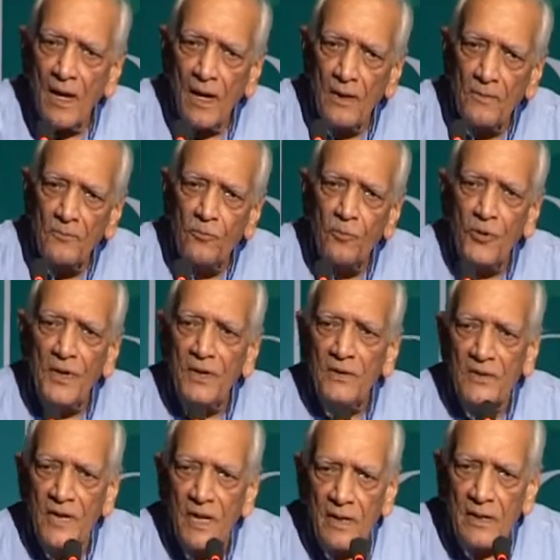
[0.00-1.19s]
Uh, we
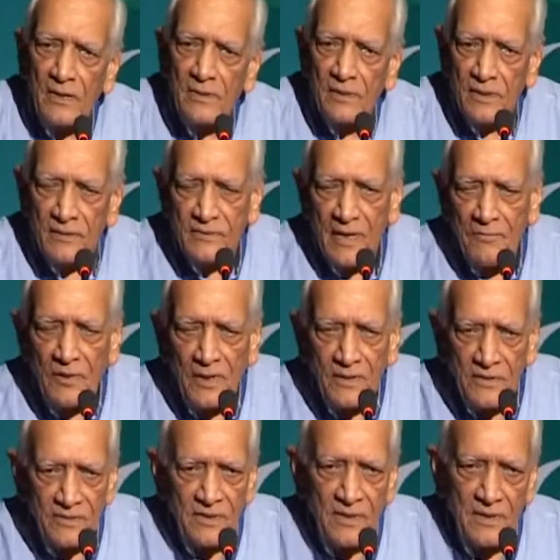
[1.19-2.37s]
take several
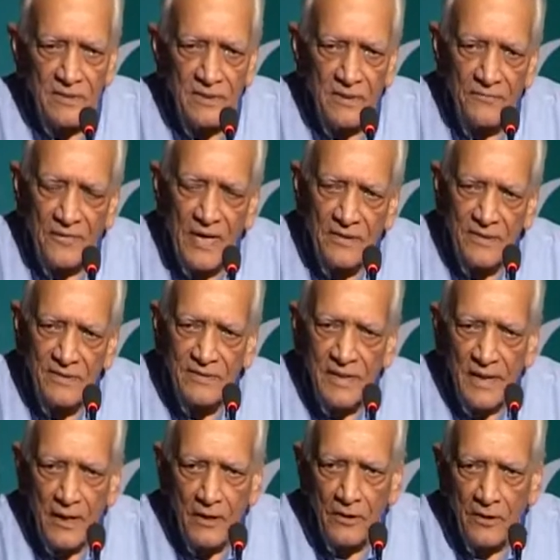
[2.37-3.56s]
decisions. In fact, he's a
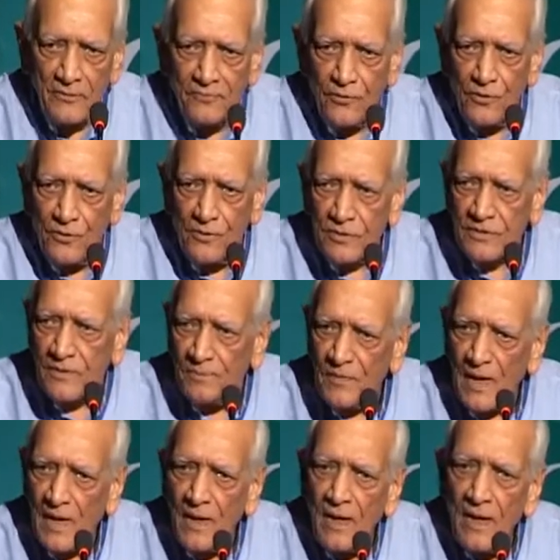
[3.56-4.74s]
reckoning force.
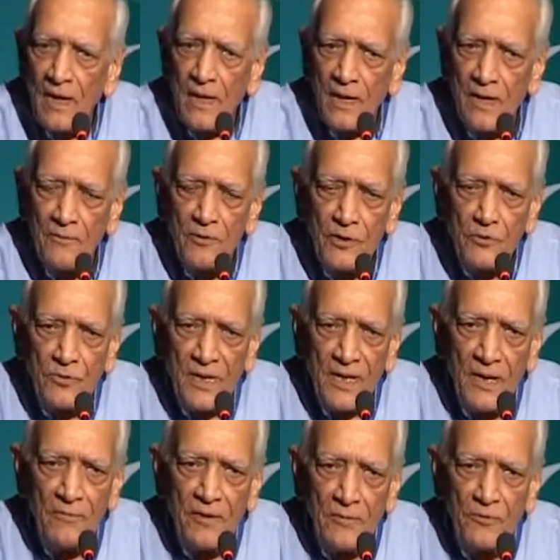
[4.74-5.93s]
Even
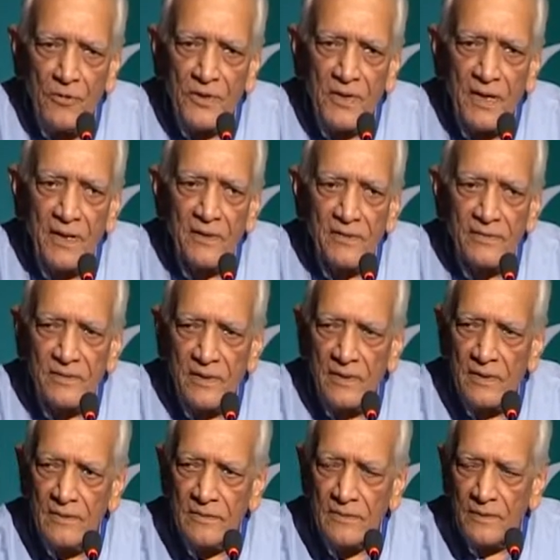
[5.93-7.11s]
today, when we take
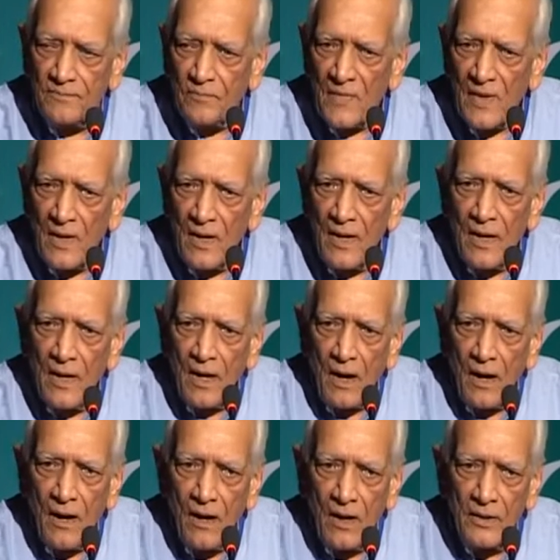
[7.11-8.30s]
decisions
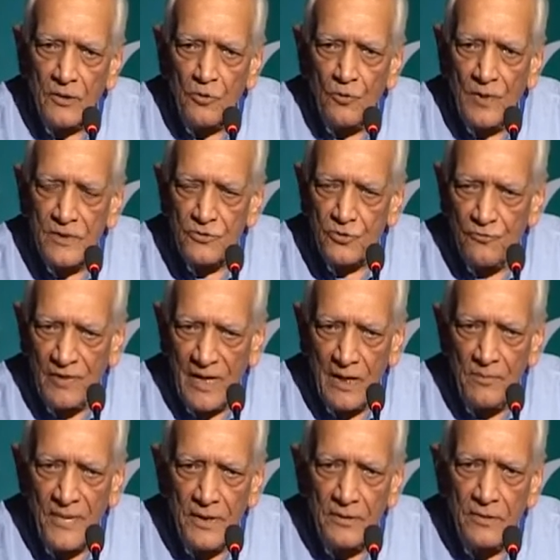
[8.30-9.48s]
uh, towards
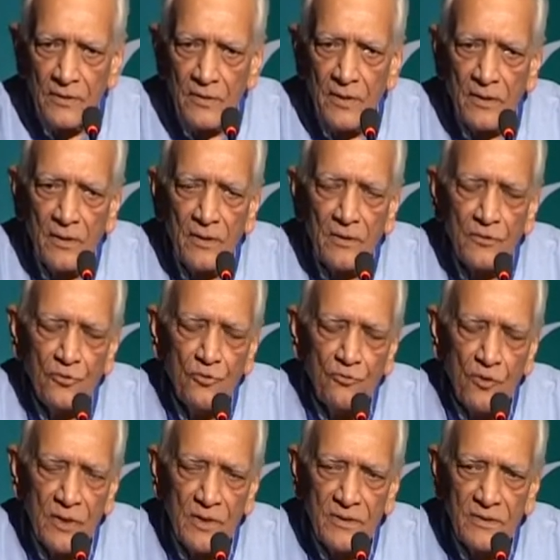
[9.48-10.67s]
development,
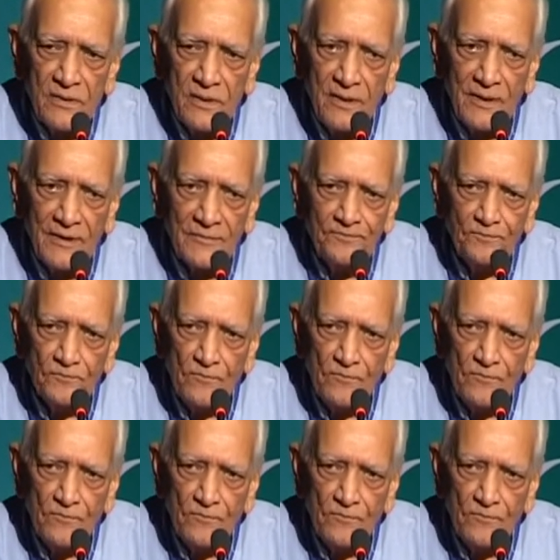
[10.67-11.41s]
towards uh,